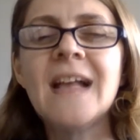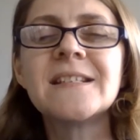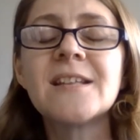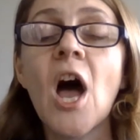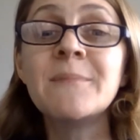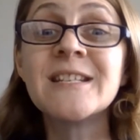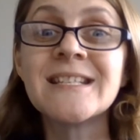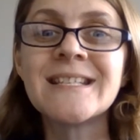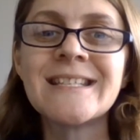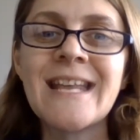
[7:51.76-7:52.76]
it's time
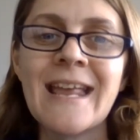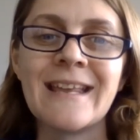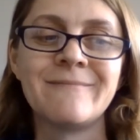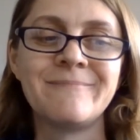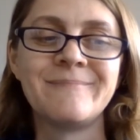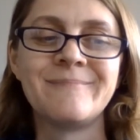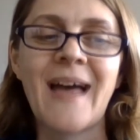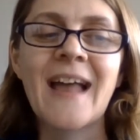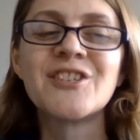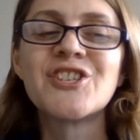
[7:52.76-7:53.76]
to sing
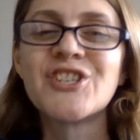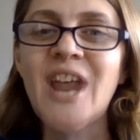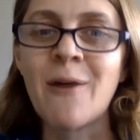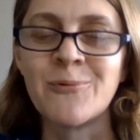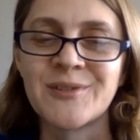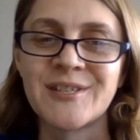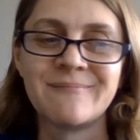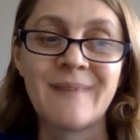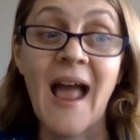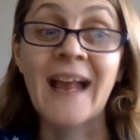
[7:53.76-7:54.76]
and
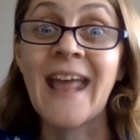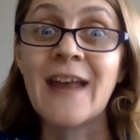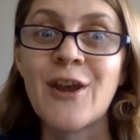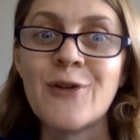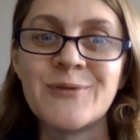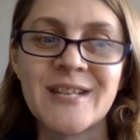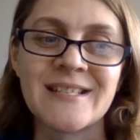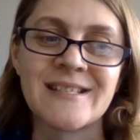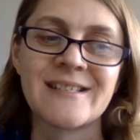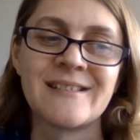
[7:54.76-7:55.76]
shout and get
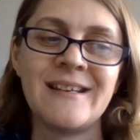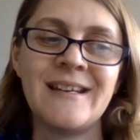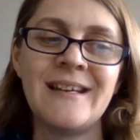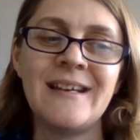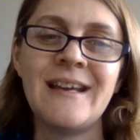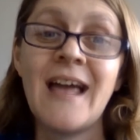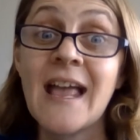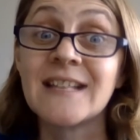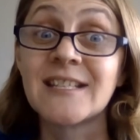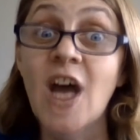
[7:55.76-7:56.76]
noticed.
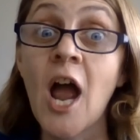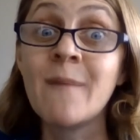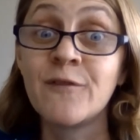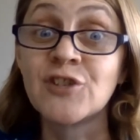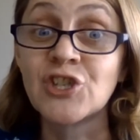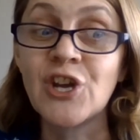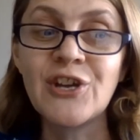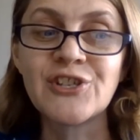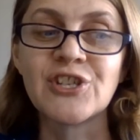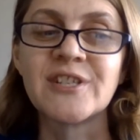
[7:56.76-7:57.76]
It's time for
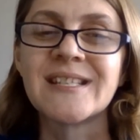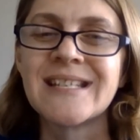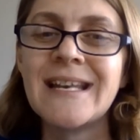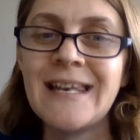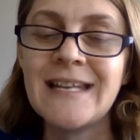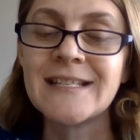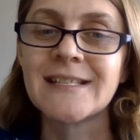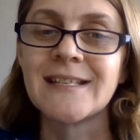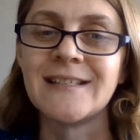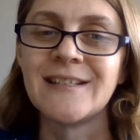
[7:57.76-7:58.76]
churches to
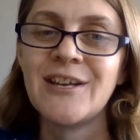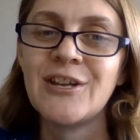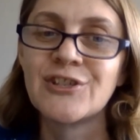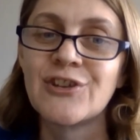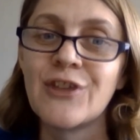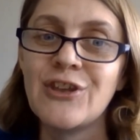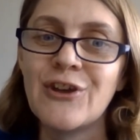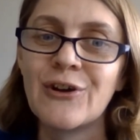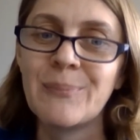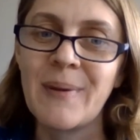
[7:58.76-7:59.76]
listen to the
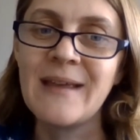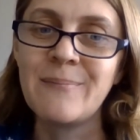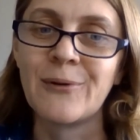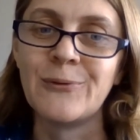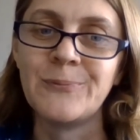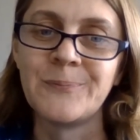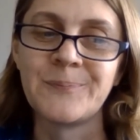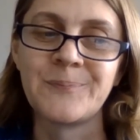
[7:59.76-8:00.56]
young people.